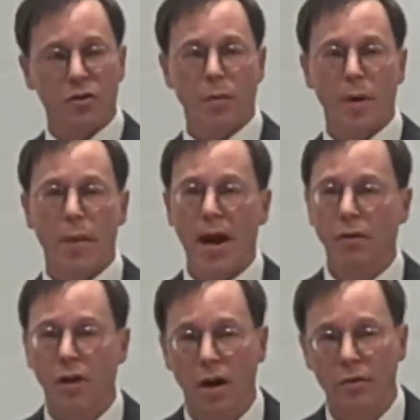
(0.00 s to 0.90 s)
So my
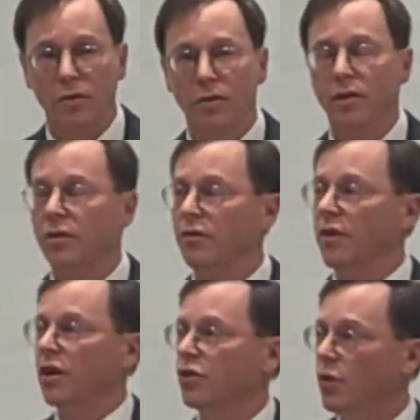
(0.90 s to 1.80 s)
background is
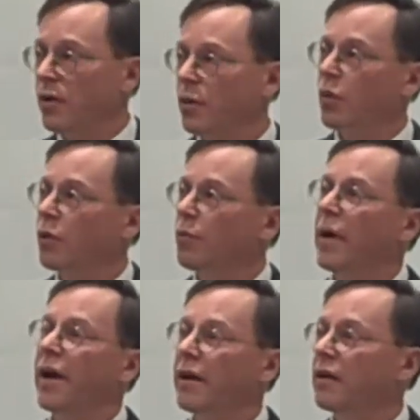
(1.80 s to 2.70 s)
that I joined the World
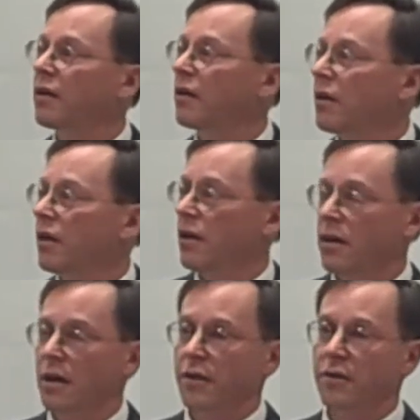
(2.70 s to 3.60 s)
Bank in
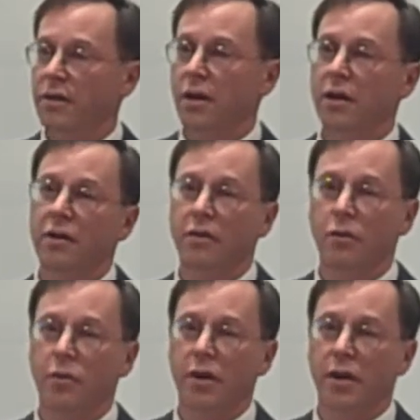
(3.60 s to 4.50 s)

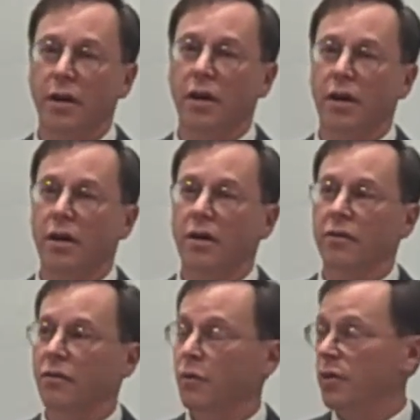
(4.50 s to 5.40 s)
1993
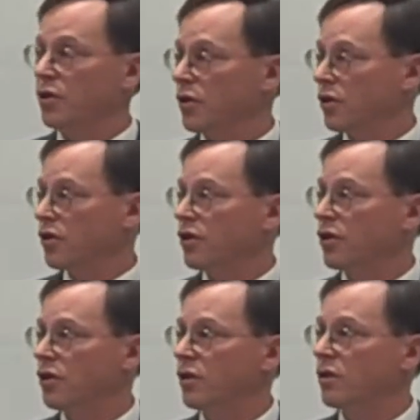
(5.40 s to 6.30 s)
as a research
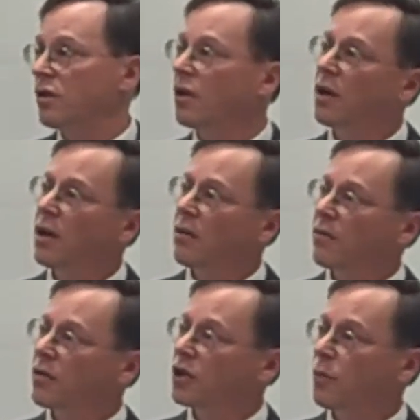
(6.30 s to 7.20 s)
assistant
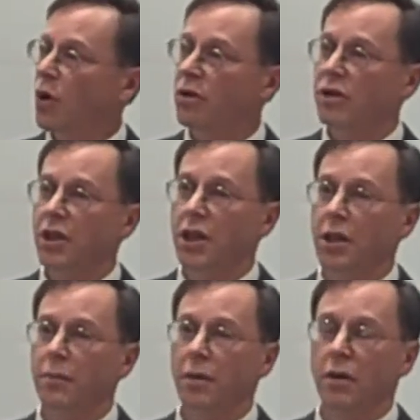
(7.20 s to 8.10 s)
for a small
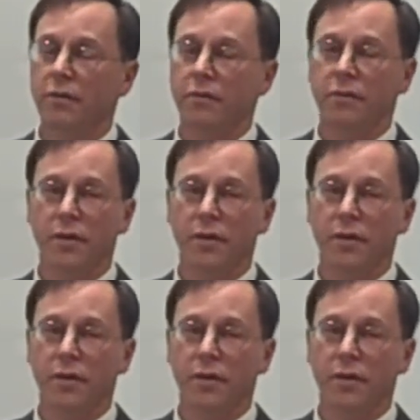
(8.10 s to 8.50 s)
team of